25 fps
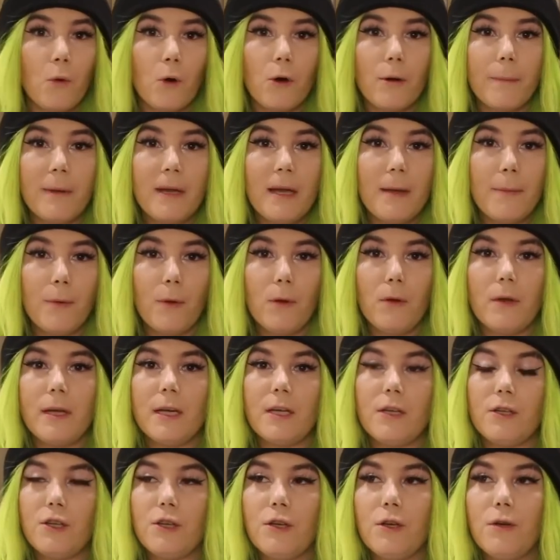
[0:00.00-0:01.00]
more people
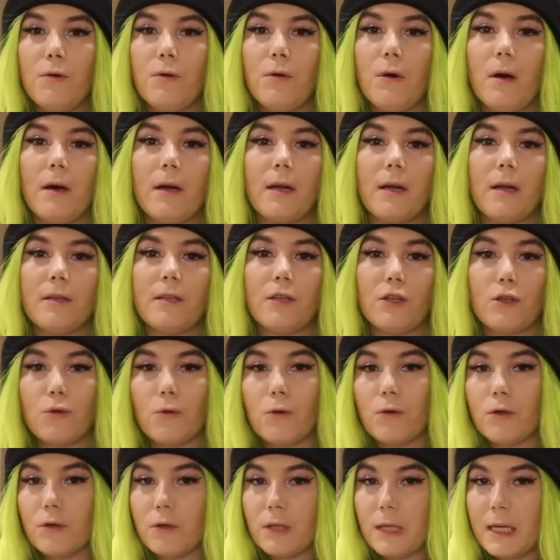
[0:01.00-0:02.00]
into a
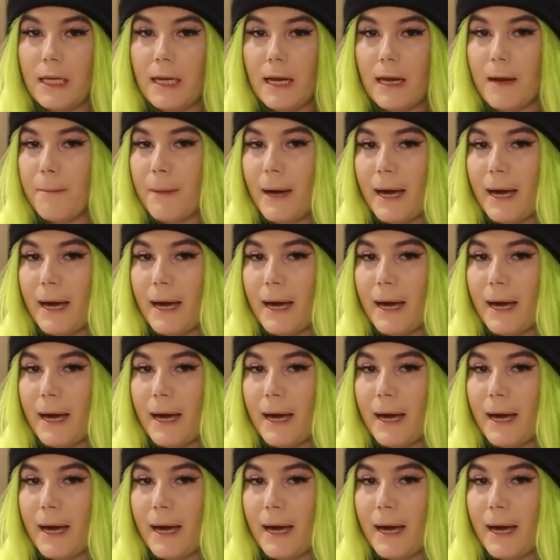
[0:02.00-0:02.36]
disordered eating